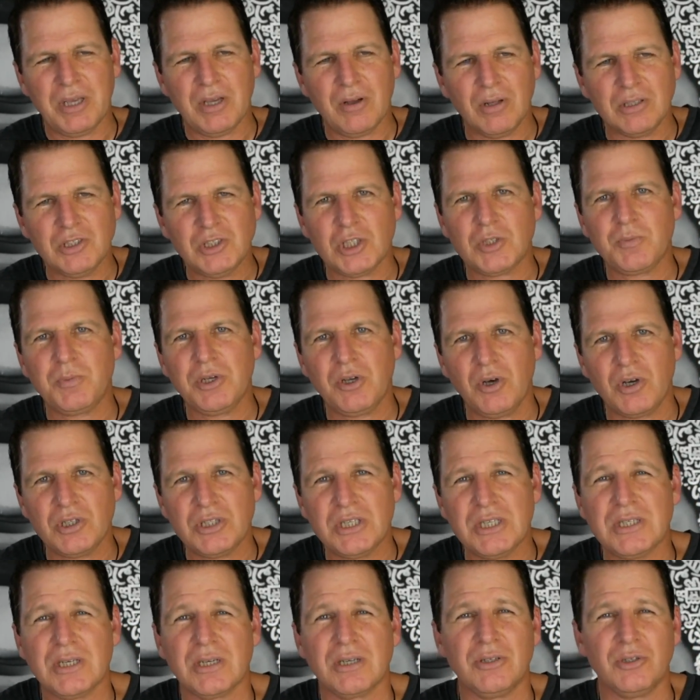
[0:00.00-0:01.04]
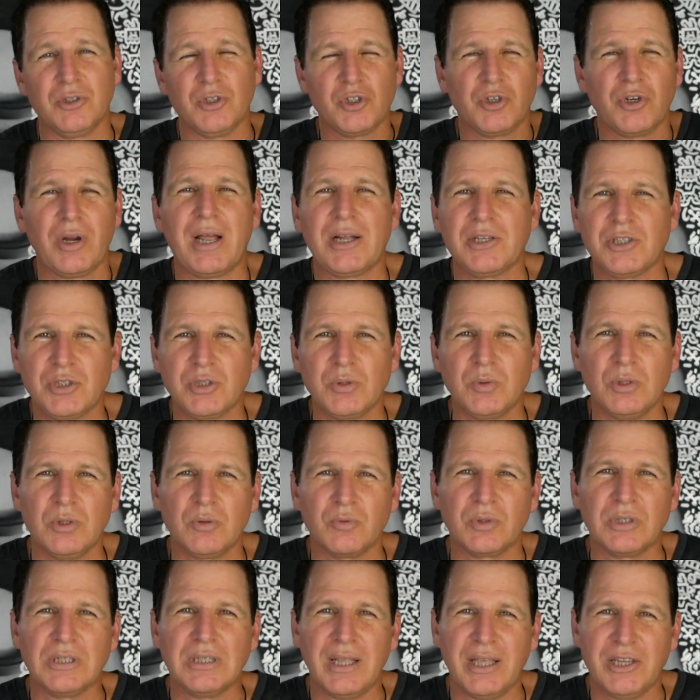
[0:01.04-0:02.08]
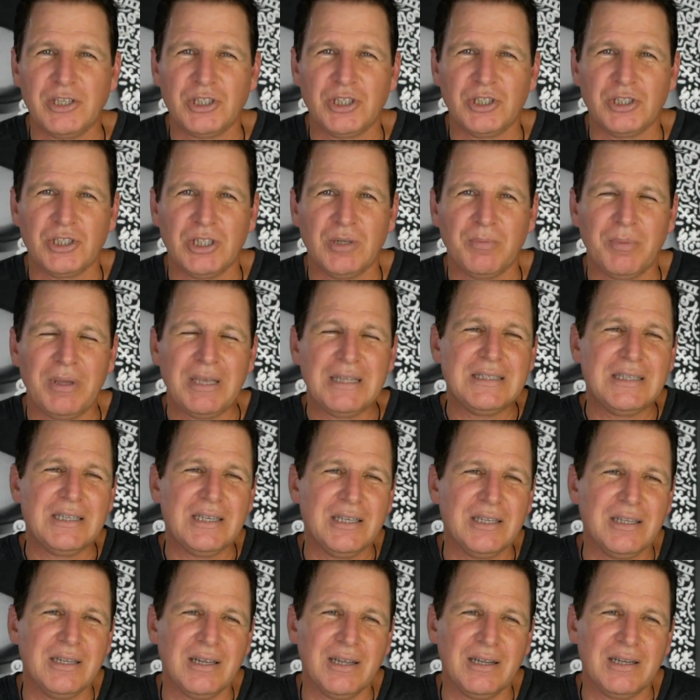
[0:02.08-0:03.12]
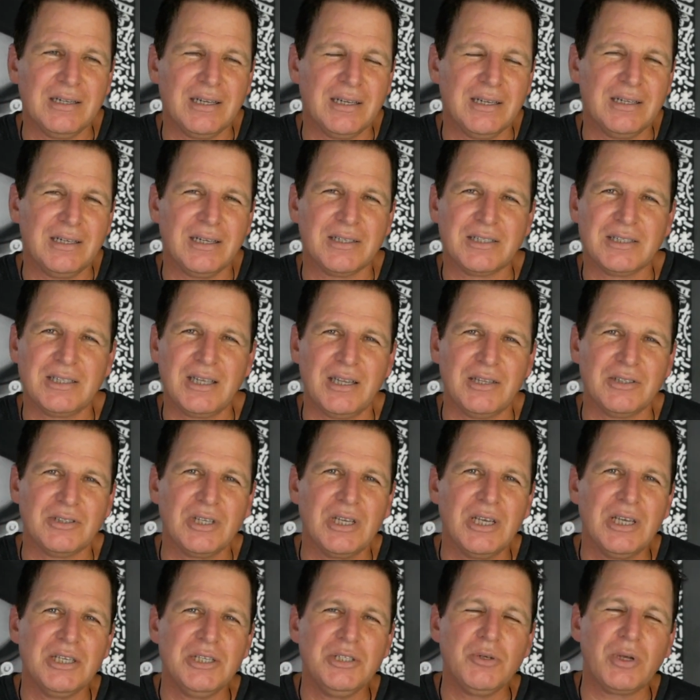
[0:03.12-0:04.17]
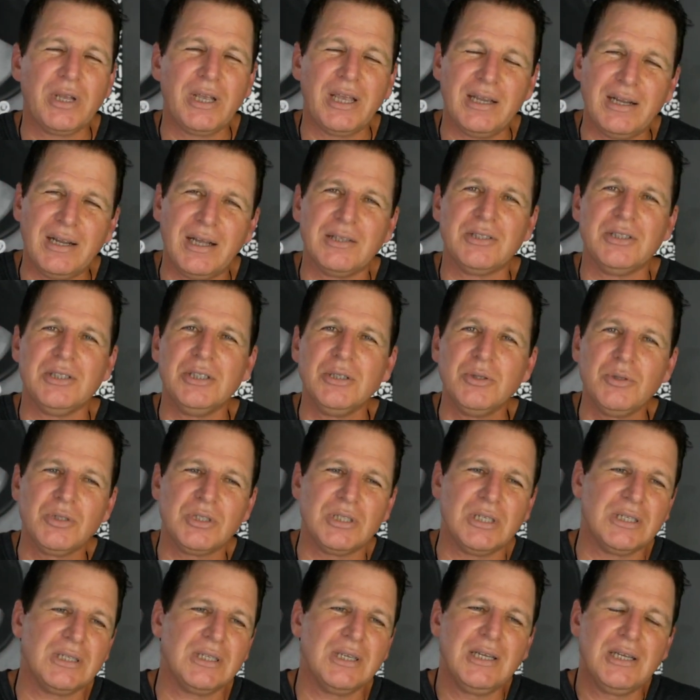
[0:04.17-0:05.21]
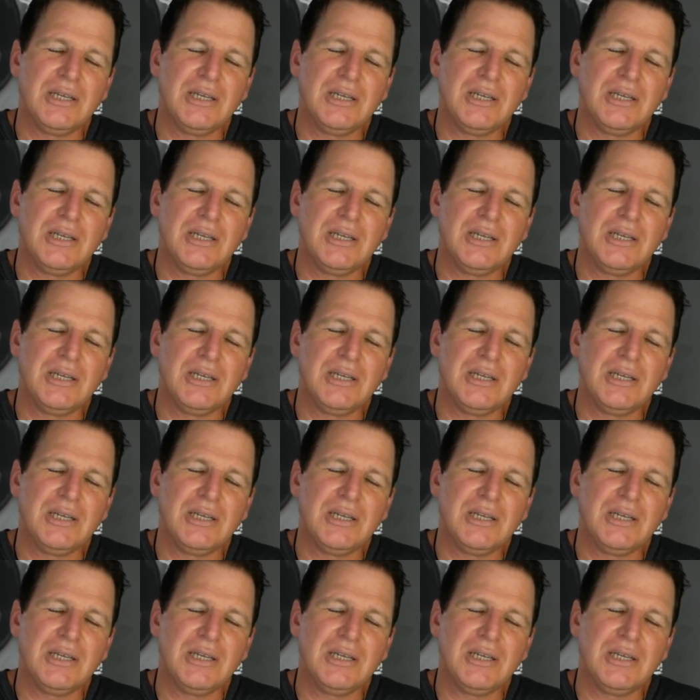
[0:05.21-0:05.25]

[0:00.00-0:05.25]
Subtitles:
just because there's a contractual relationship, in a sense, you cannot use it